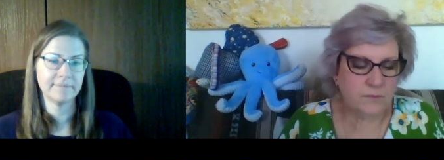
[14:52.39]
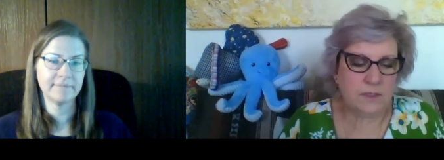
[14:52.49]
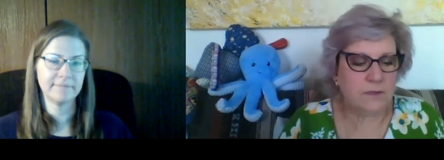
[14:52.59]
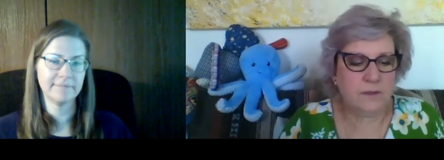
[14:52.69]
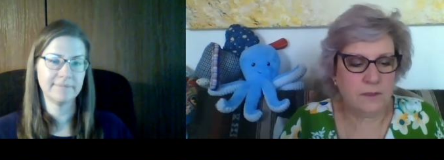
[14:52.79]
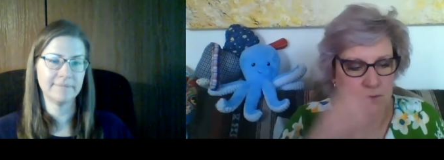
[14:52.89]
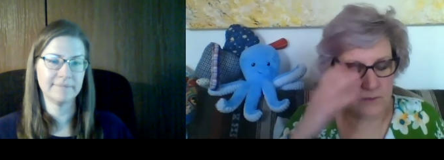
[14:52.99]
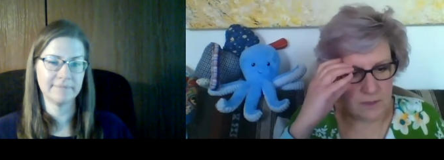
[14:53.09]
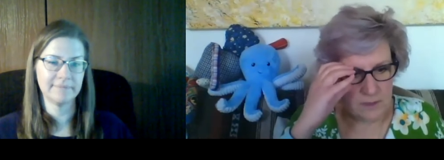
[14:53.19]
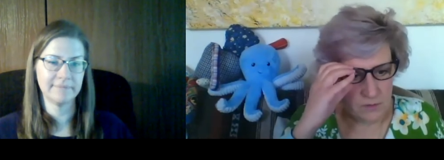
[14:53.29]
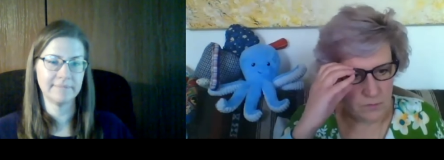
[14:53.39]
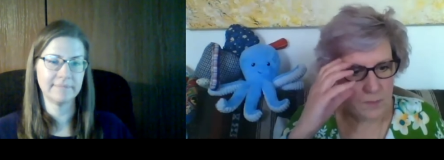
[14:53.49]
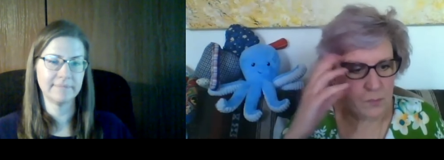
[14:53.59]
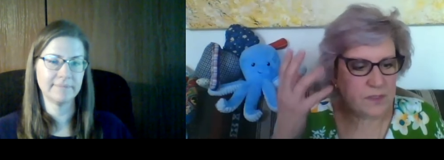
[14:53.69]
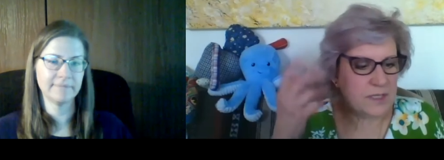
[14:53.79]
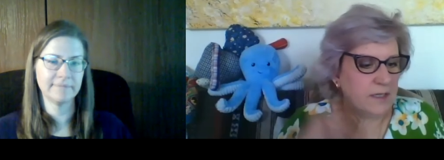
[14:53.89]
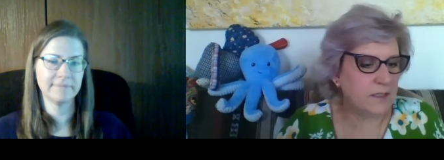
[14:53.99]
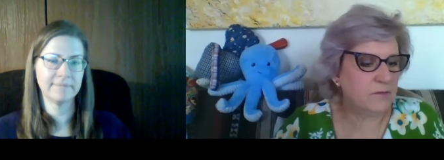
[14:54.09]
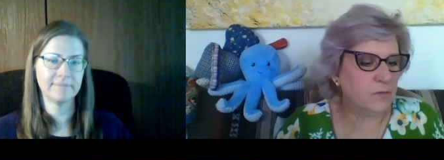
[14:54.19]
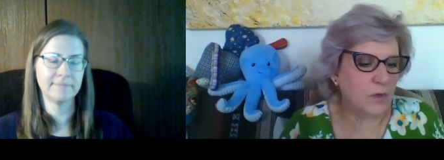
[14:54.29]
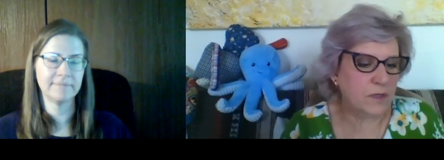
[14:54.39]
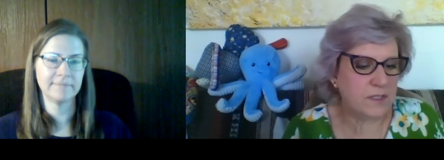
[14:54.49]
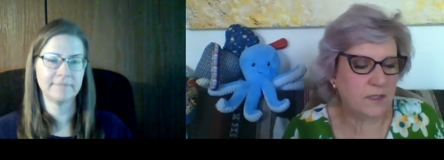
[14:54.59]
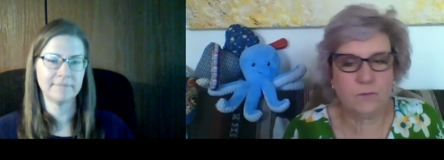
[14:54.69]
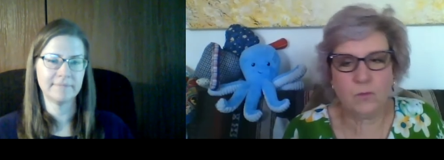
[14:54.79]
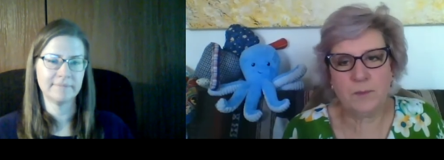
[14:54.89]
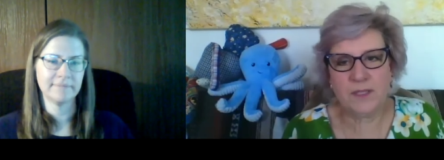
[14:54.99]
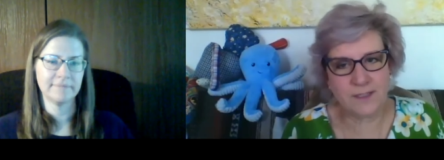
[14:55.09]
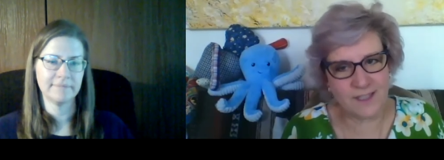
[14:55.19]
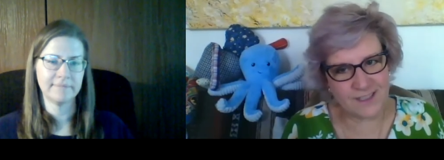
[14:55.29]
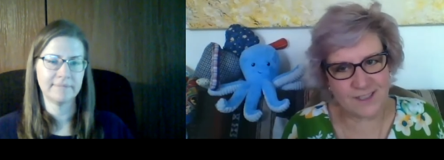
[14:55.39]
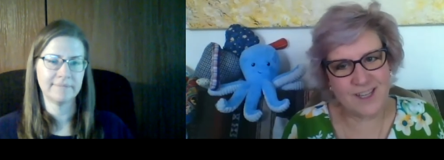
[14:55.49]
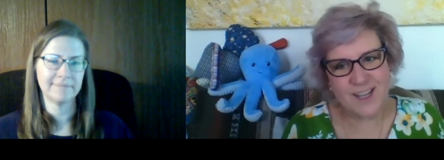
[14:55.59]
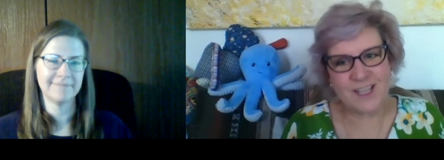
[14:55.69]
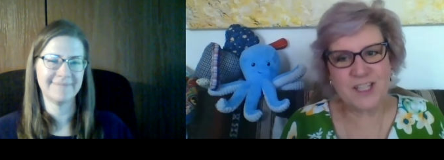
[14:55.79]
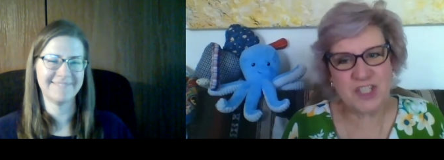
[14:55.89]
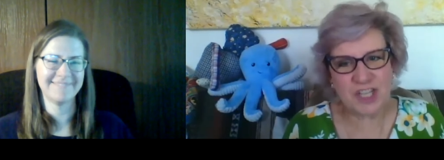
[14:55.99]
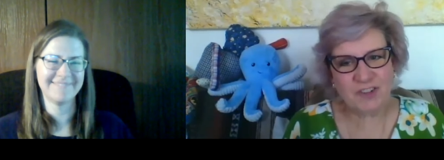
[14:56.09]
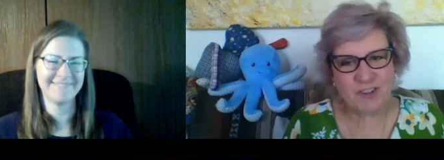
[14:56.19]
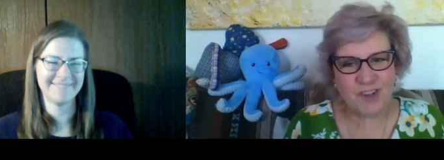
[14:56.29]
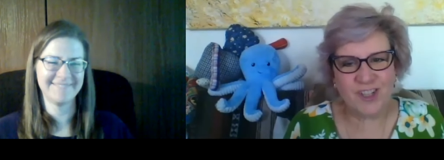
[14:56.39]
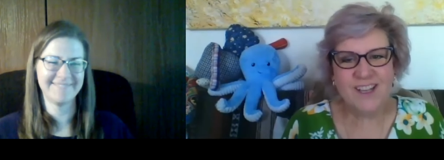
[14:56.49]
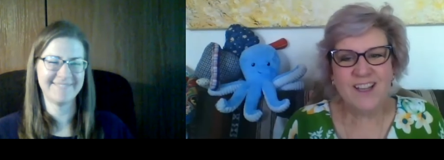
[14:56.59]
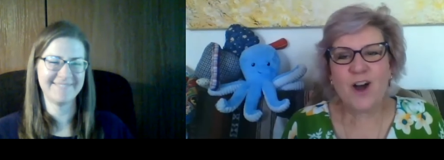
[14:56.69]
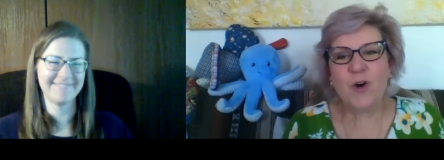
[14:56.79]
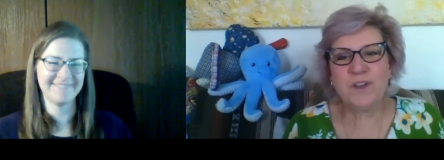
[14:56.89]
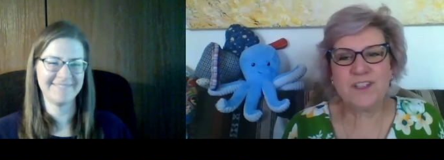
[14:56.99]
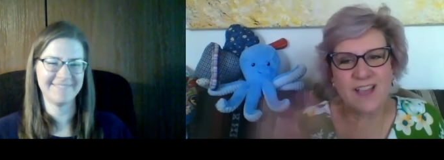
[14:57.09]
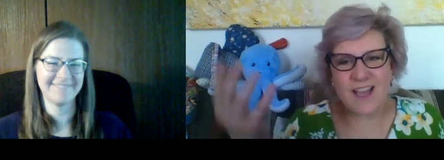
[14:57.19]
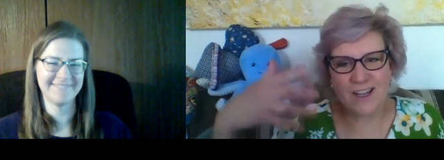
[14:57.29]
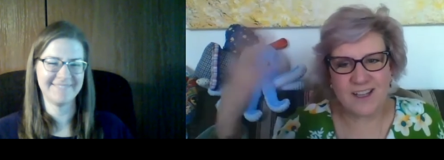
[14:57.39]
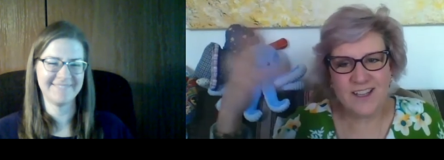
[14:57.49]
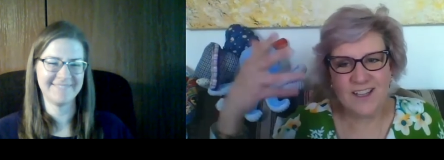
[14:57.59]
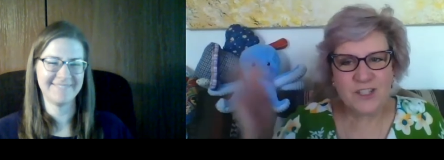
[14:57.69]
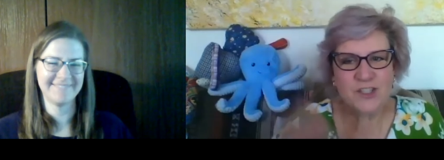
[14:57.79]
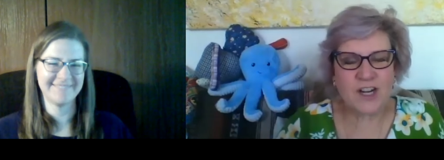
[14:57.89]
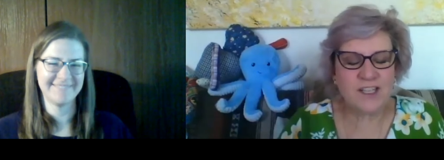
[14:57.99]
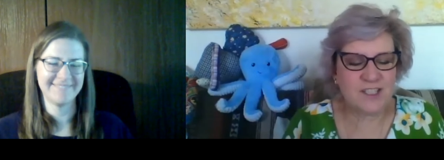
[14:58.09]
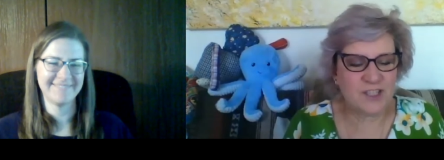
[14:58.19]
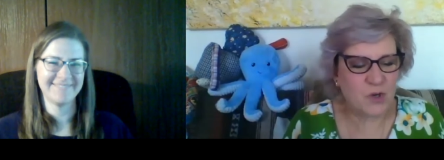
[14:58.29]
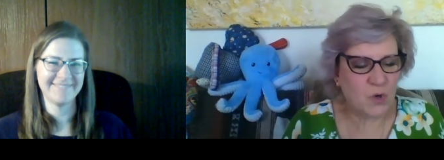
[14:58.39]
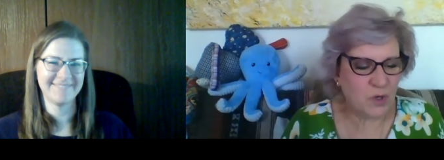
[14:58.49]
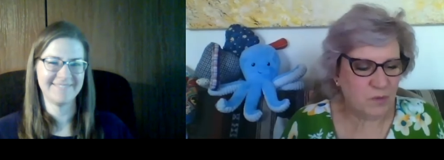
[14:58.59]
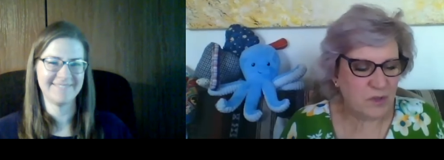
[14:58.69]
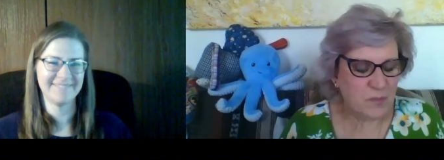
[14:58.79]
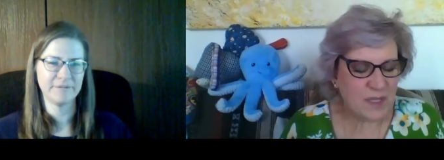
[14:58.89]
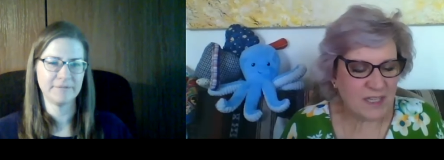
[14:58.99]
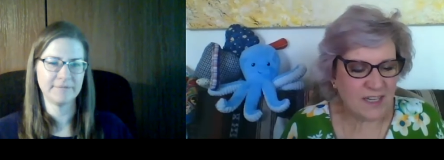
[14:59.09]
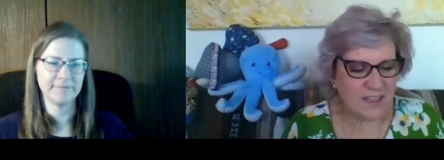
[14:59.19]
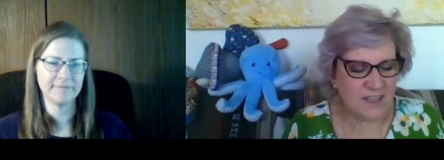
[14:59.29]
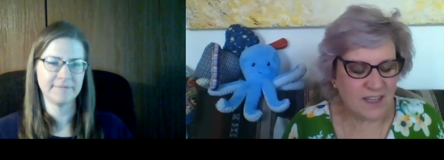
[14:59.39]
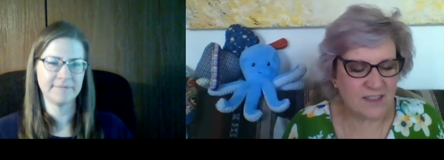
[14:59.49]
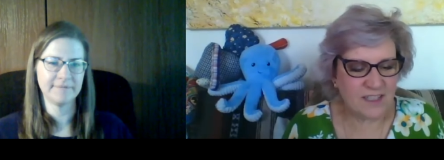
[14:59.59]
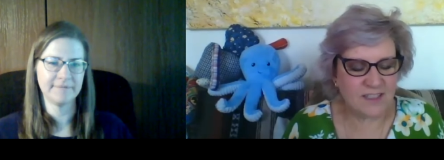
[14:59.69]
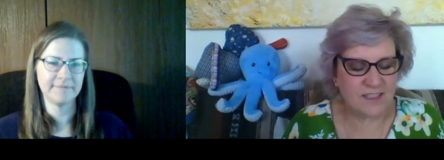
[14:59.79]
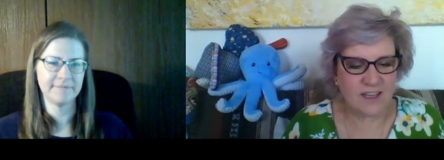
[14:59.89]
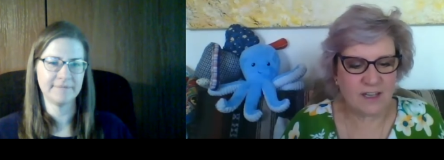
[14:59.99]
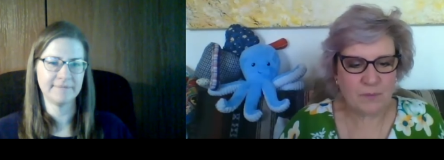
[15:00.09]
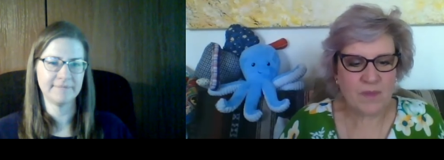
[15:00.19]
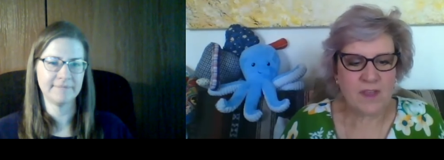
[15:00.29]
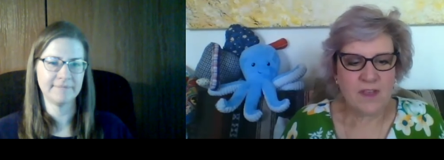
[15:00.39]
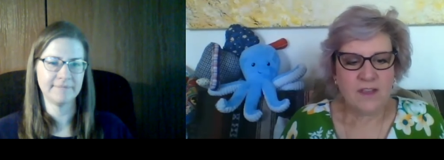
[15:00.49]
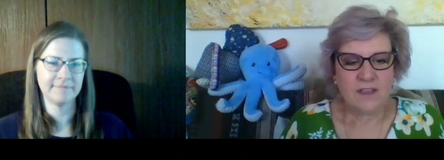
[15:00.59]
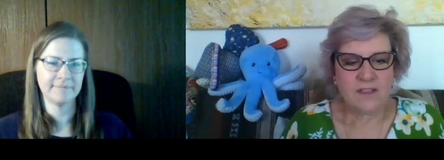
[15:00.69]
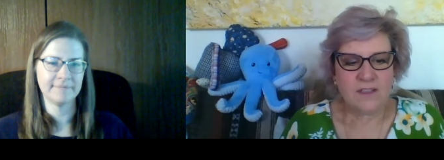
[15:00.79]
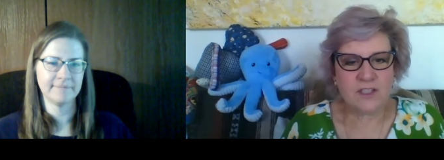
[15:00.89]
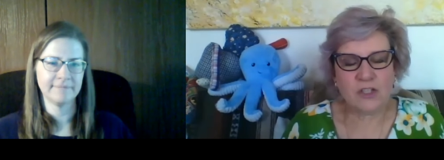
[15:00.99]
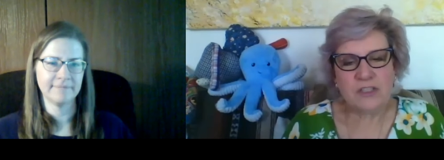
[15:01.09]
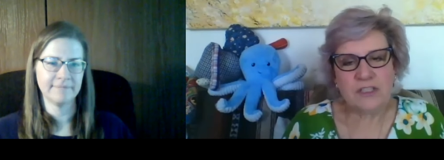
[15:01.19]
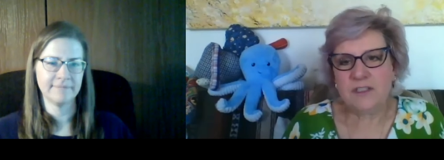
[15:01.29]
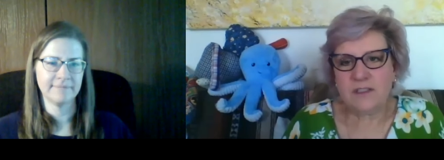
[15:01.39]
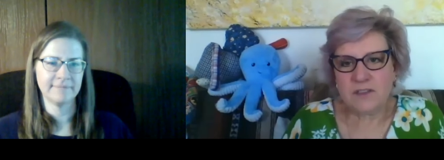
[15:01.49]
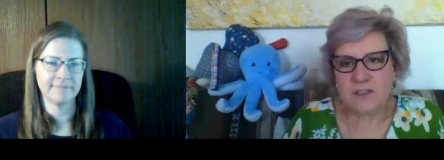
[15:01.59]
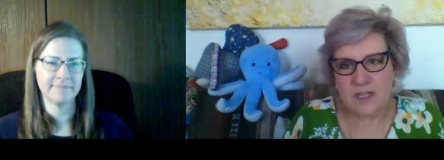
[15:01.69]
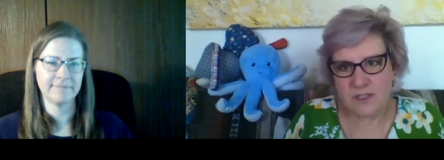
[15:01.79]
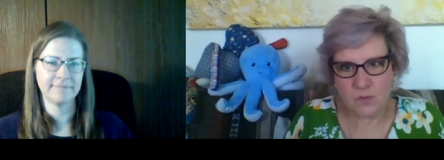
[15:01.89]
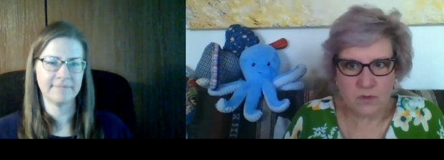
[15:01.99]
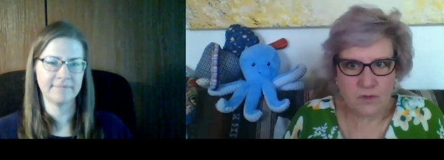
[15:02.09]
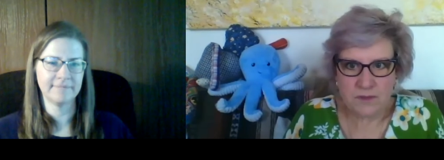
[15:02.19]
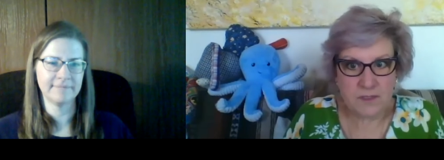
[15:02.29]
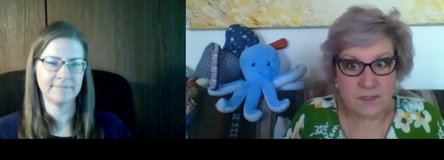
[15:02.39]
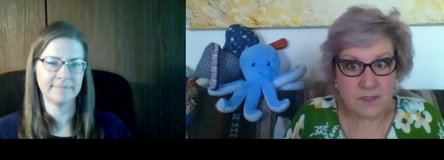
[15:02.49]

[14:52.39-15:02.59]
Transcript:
Speaker 1: The, the underrepresented voice of women in, in general always kind of strikes the chord with me, and I, I think um, it certainly in today's world is